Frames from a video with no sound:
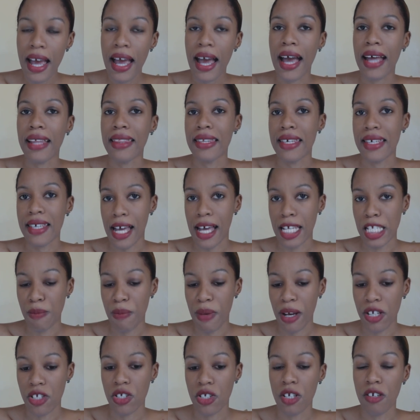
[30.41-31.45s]
and the
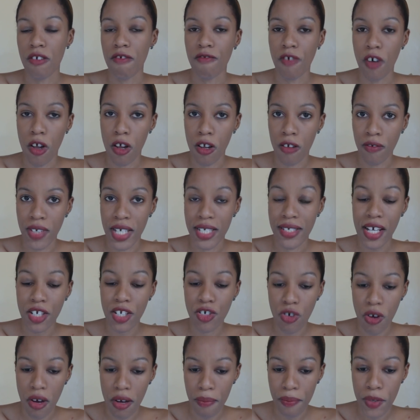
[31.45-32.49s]
aspects involved,
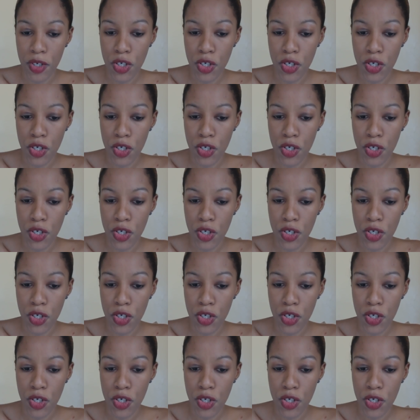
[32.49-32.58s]
etc.